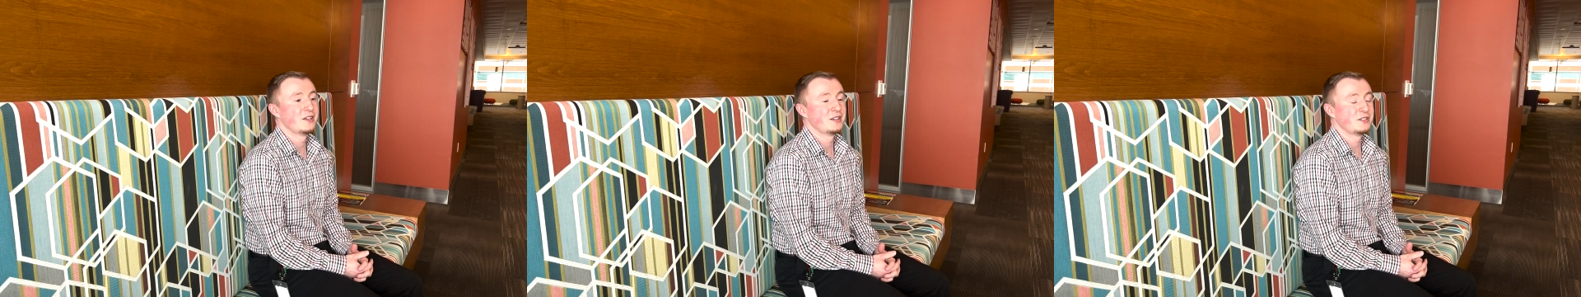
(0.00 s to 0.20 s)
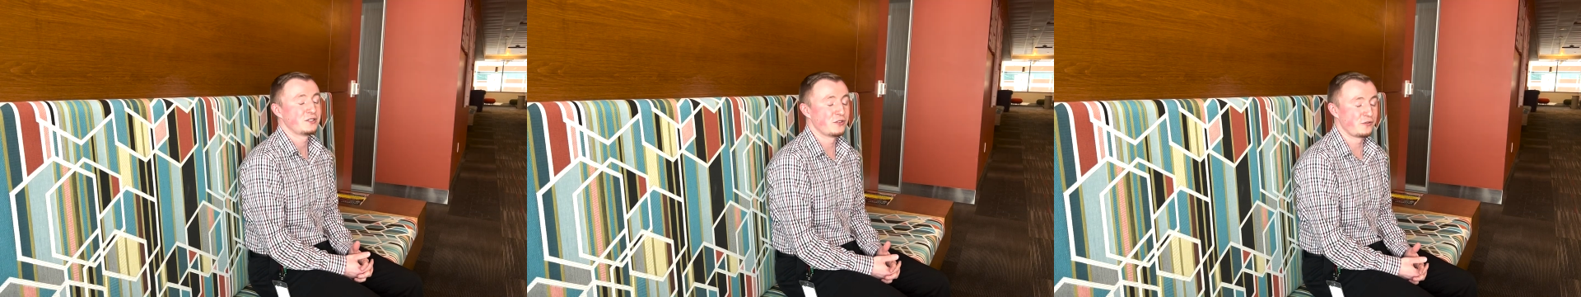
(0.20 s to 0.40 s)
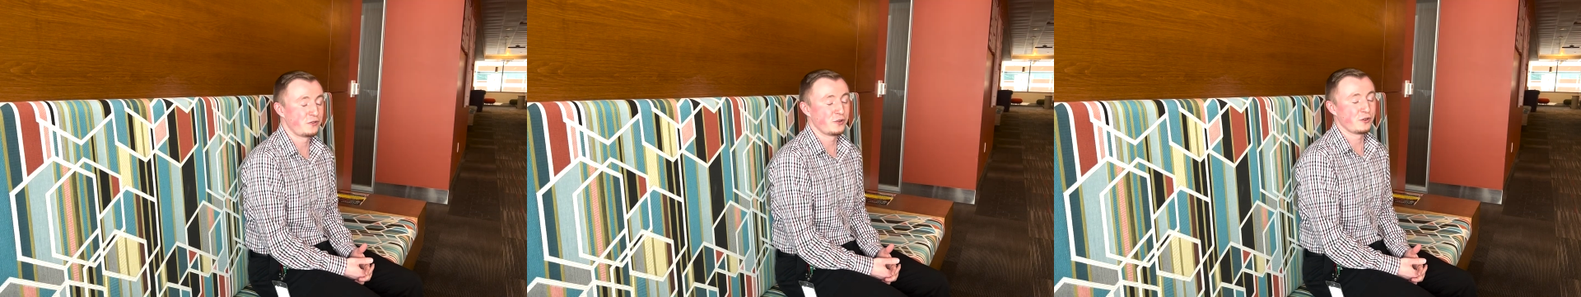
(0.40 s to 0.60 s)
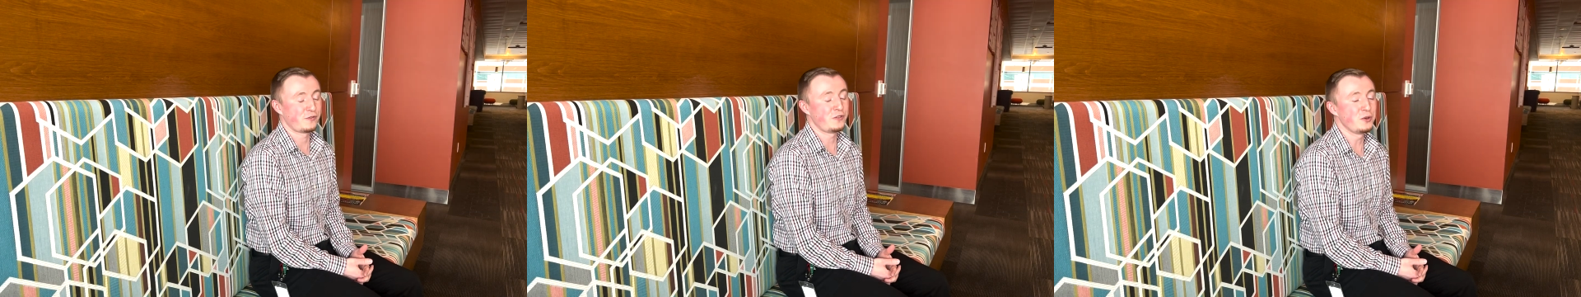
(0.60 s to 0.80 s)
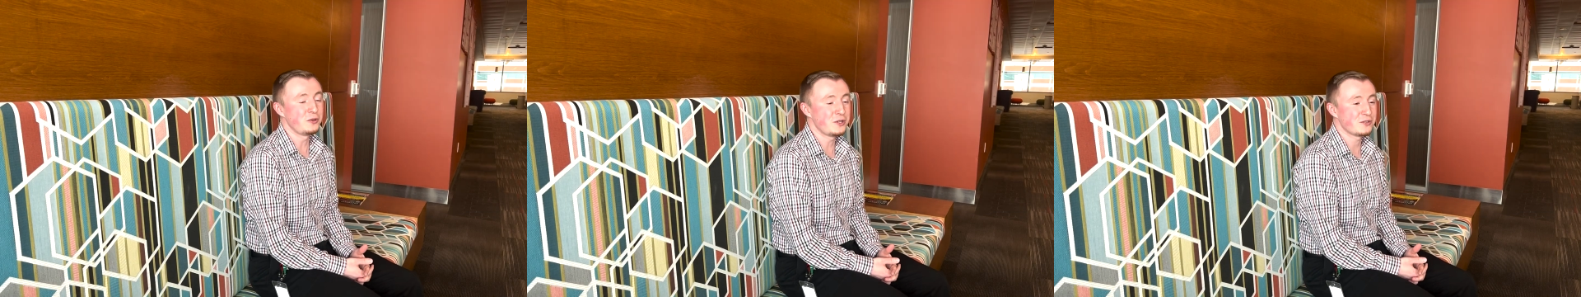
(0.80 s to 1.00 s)
So if you're a
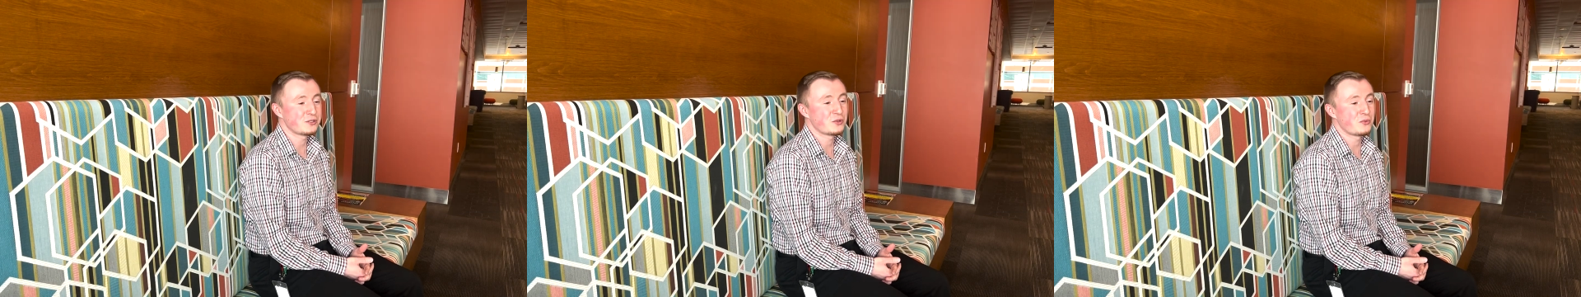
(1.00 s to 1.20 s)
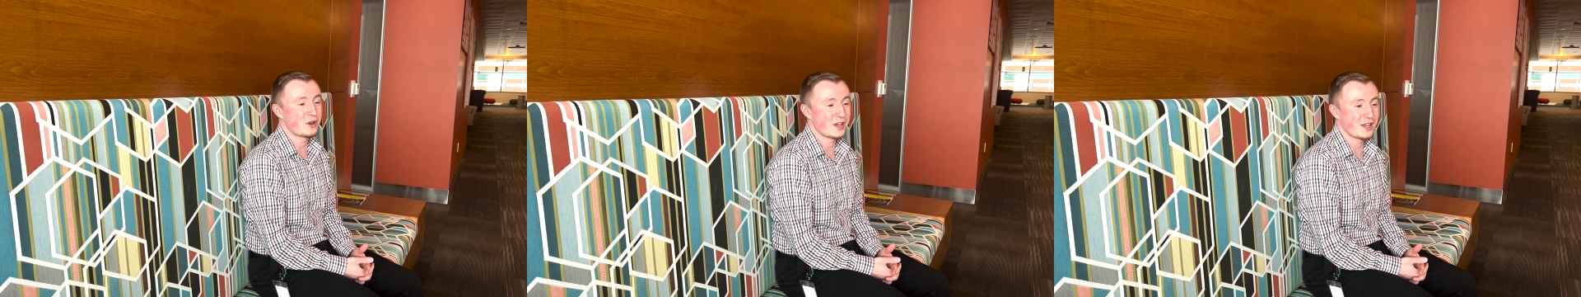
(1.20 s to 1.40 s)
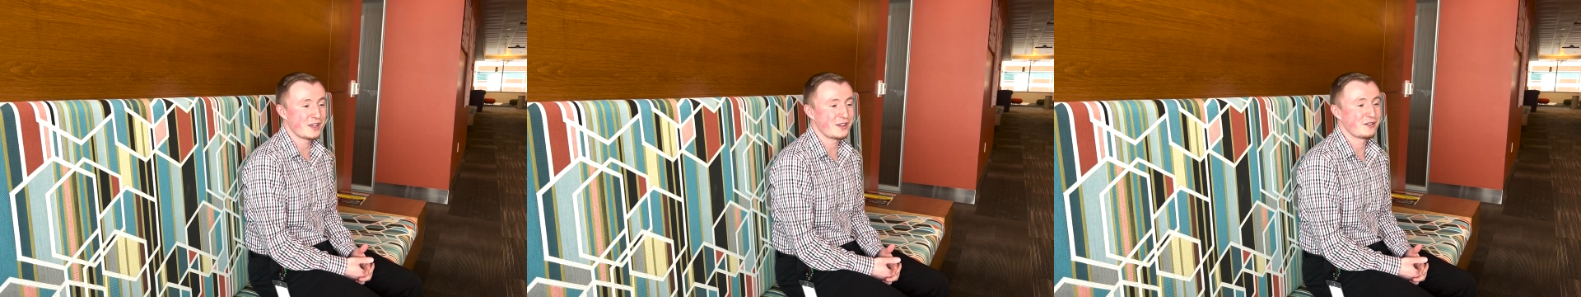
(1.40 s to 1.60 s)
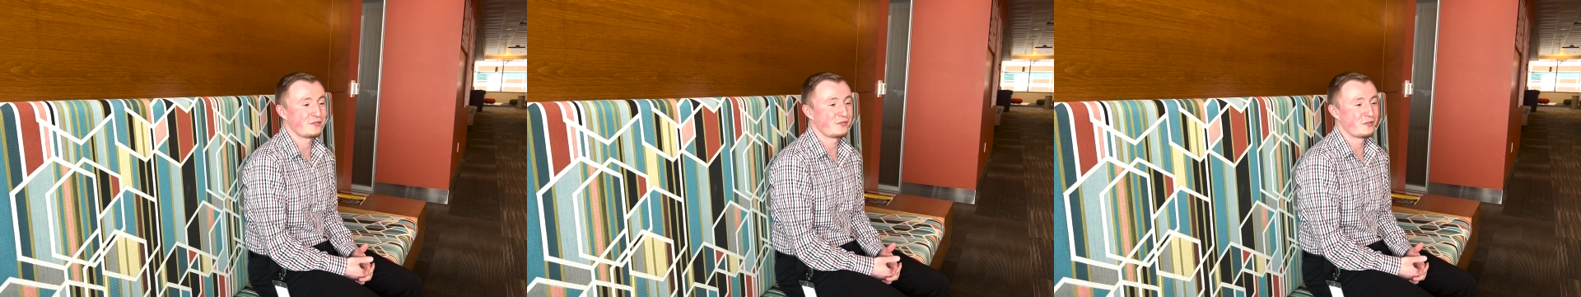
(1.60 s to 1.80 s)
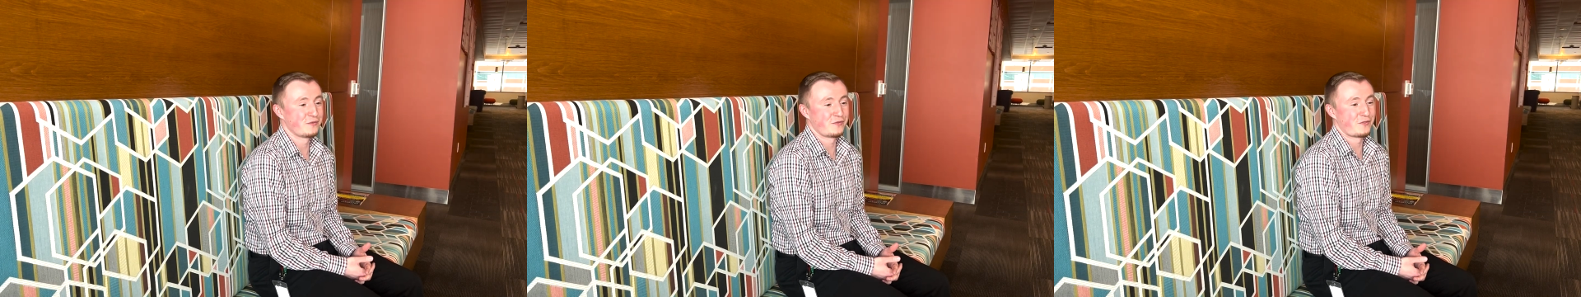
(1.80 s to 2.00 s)
few years away
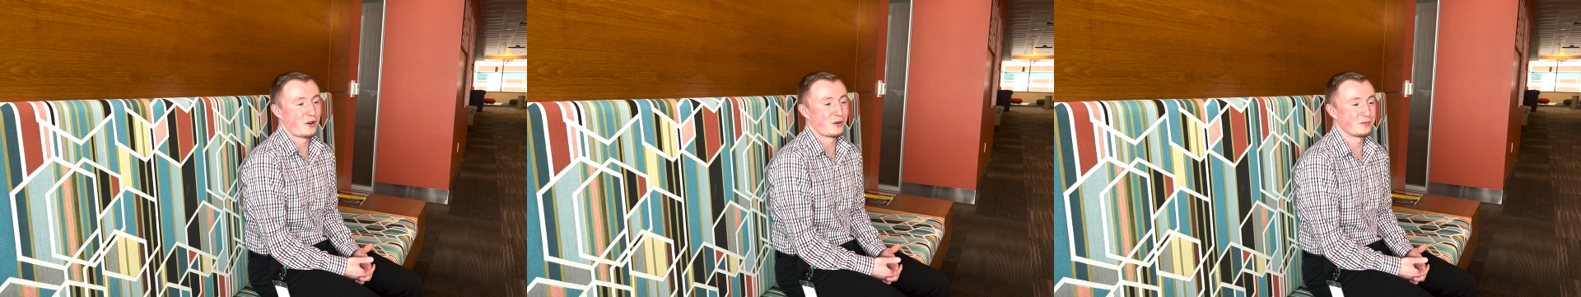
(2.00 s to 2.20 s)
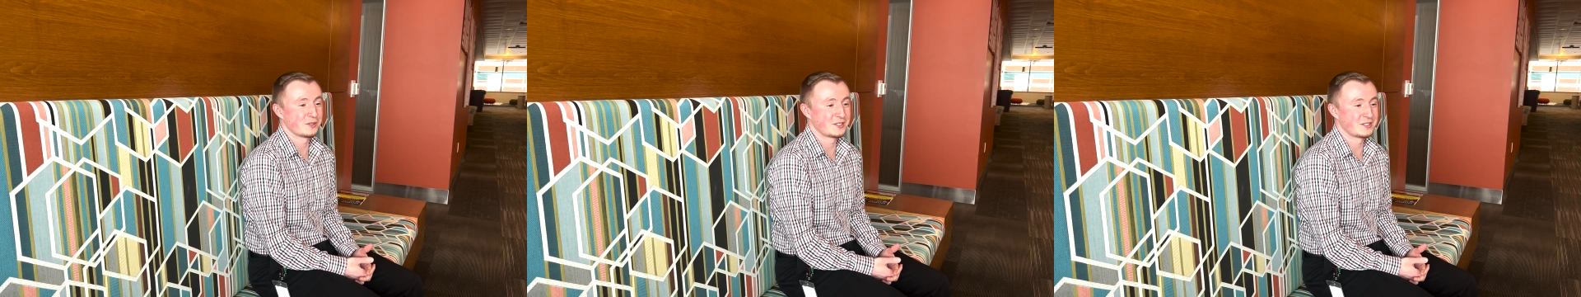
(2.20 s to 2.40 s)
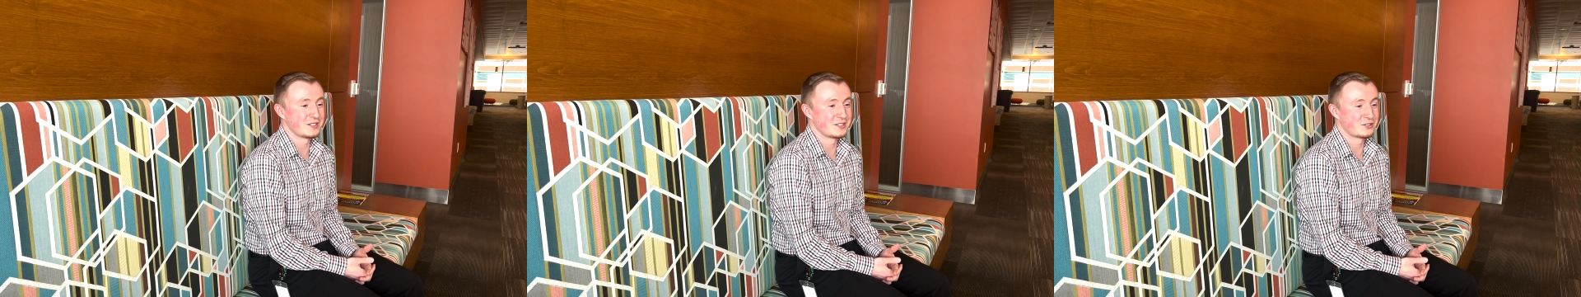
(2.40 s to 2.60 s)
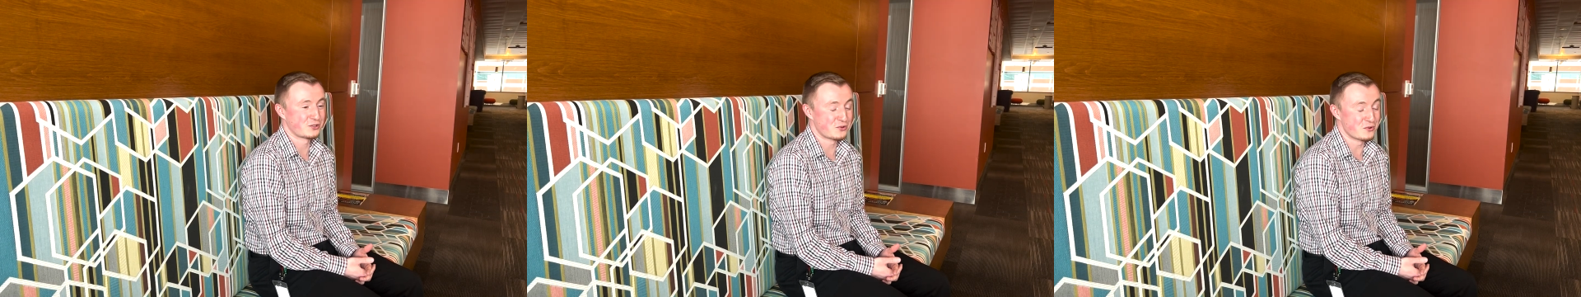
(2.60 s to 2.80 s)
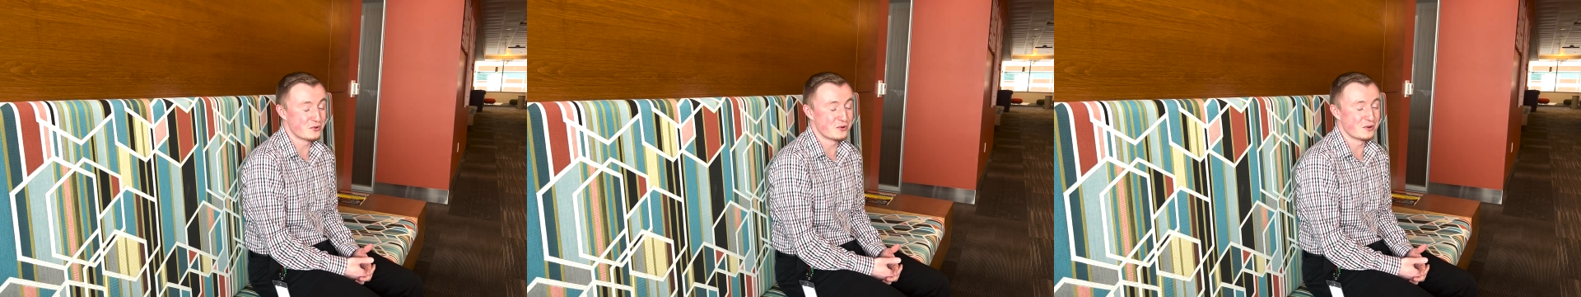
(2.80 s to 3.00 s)
from pharmacy
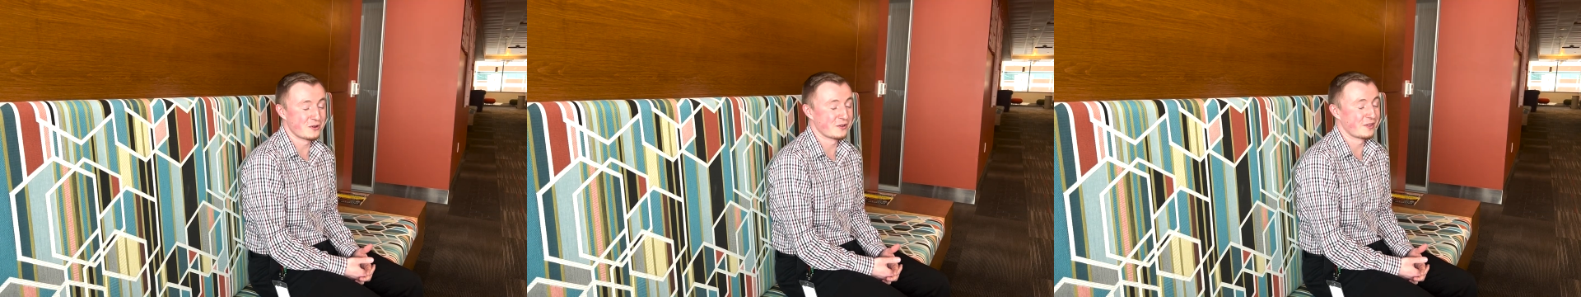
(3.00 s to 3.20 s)
school,